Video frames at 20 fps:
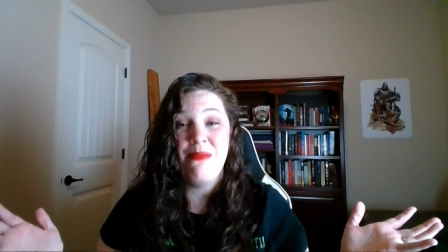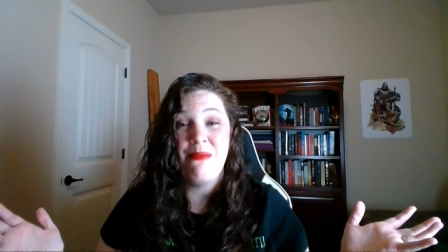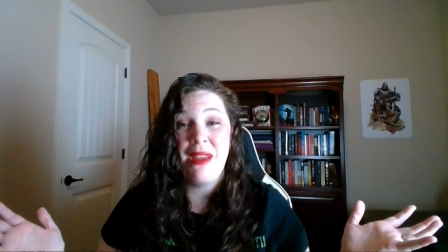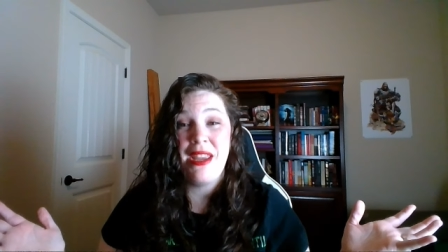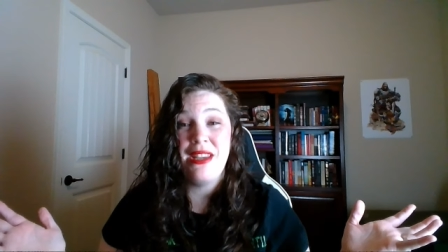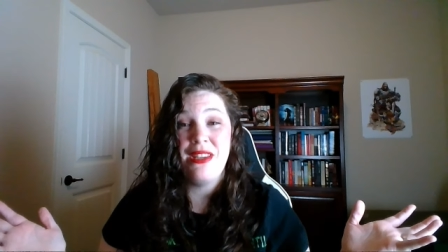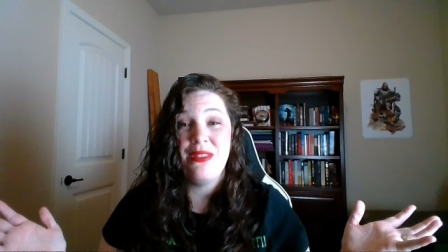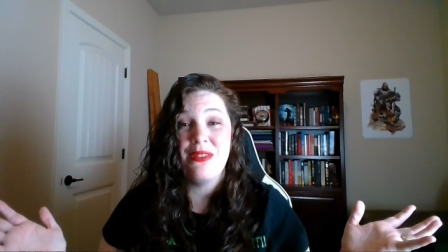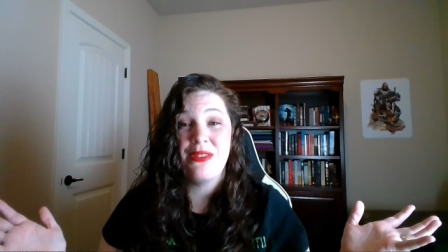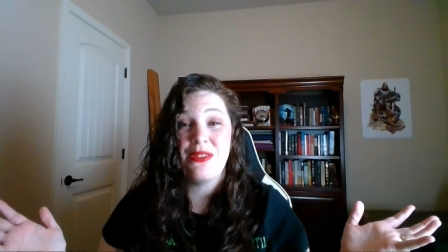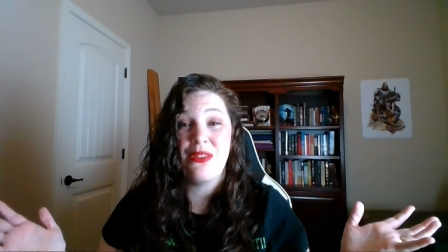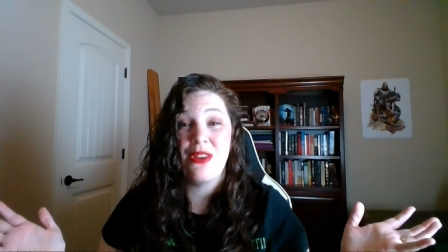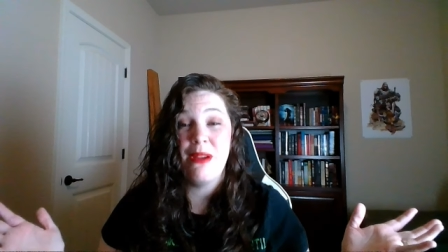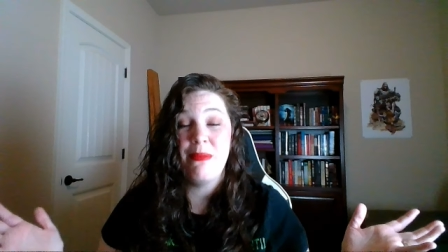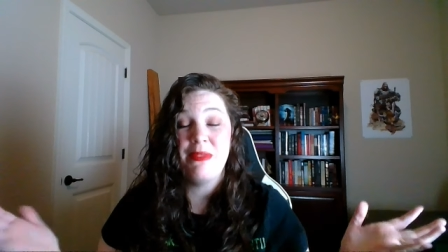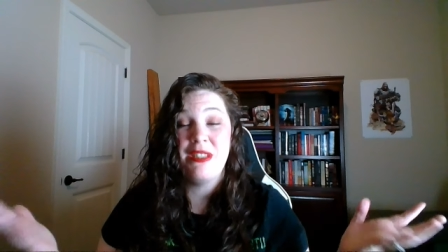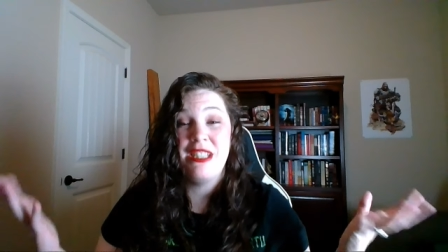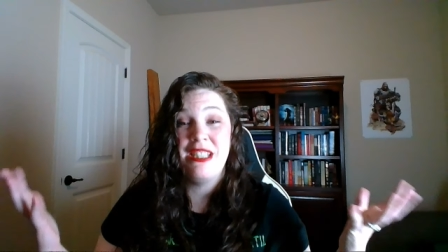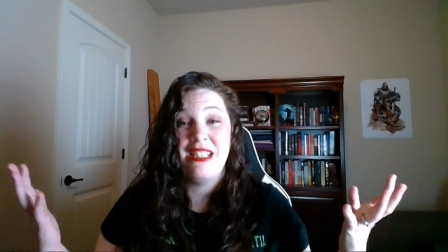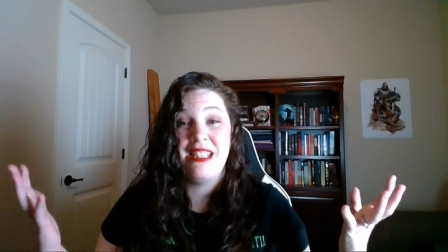
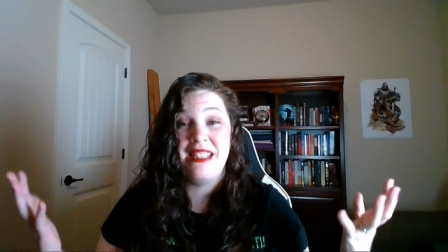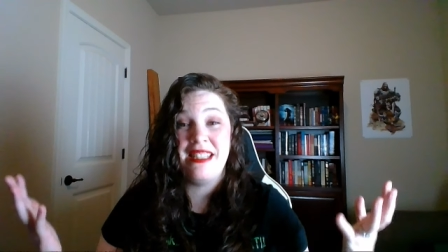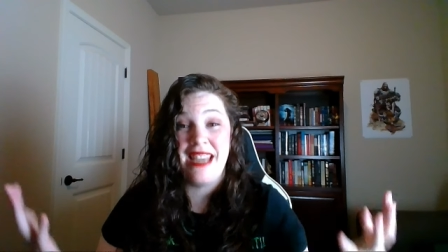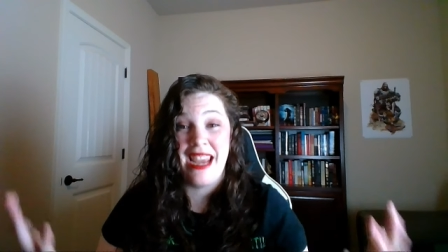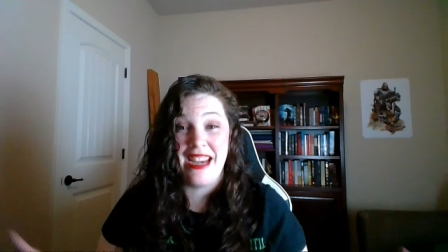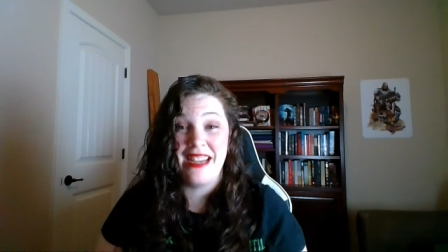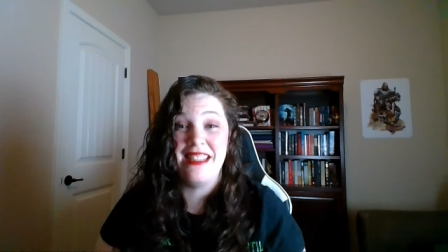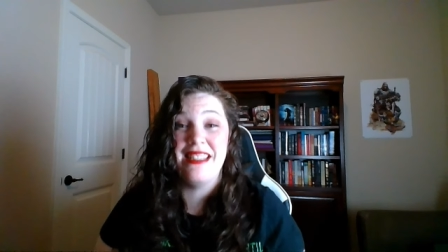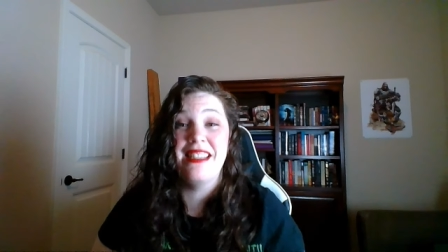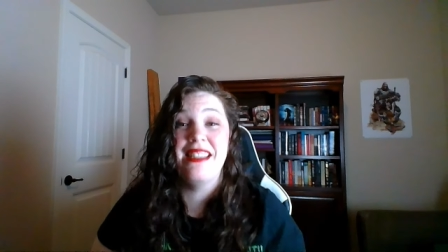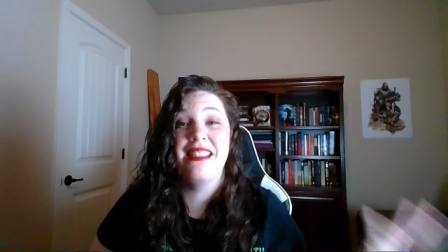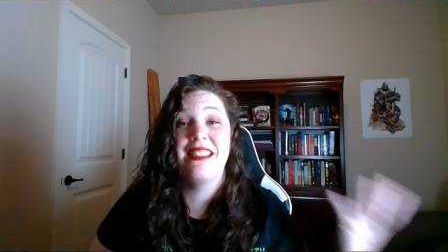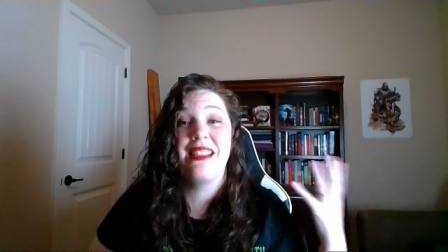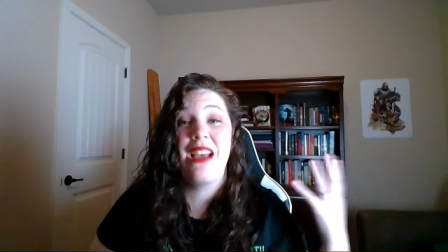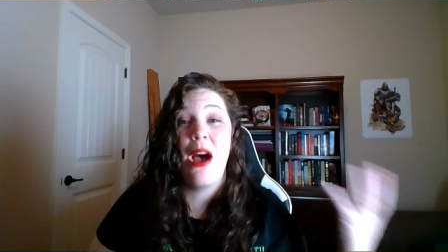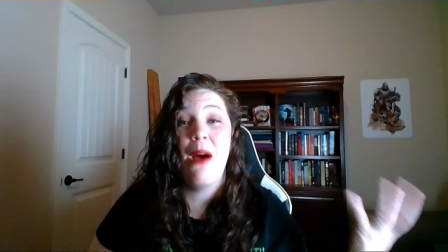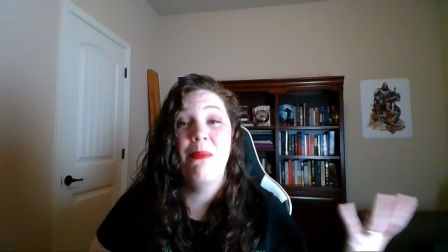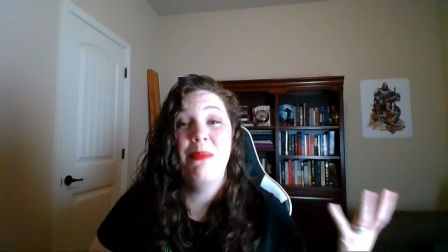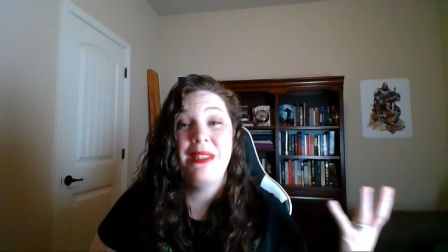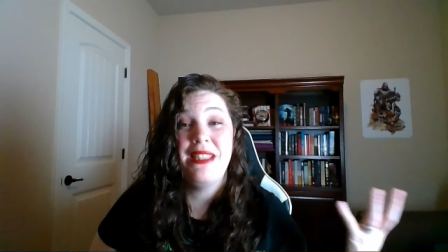manuscript to take to this
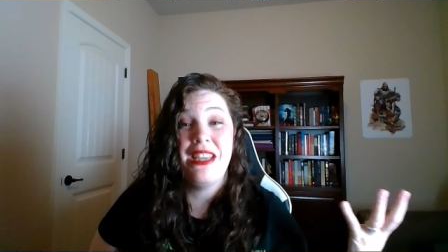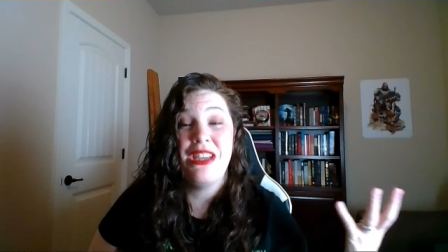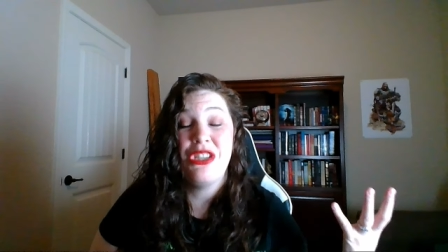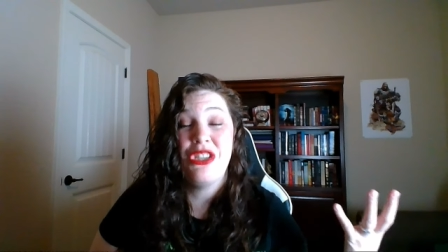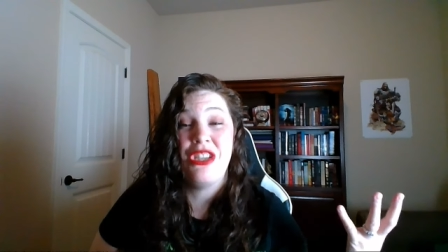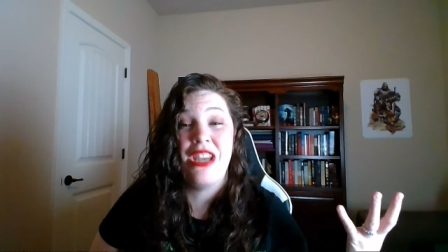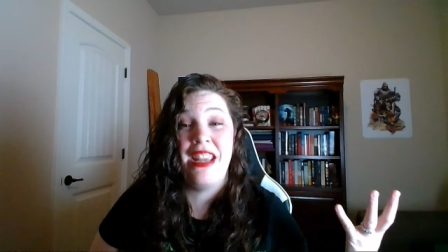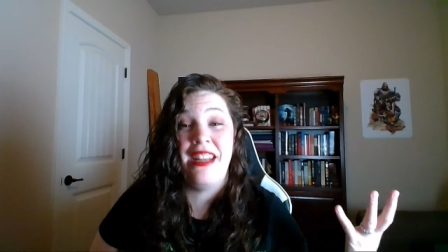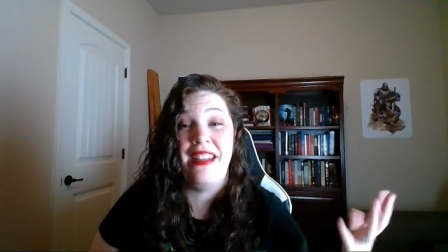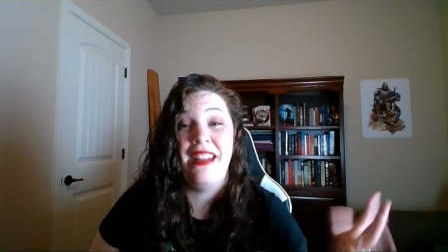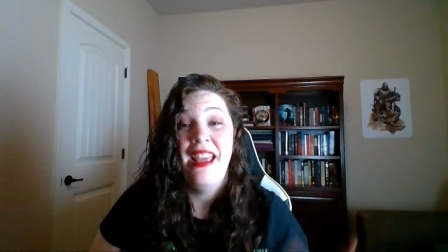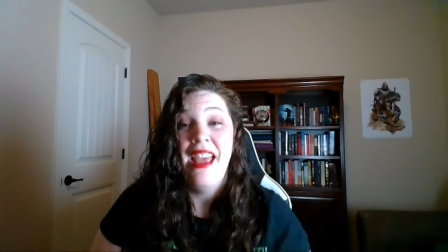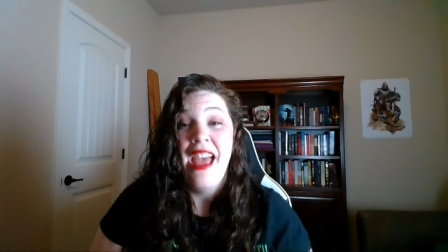competition.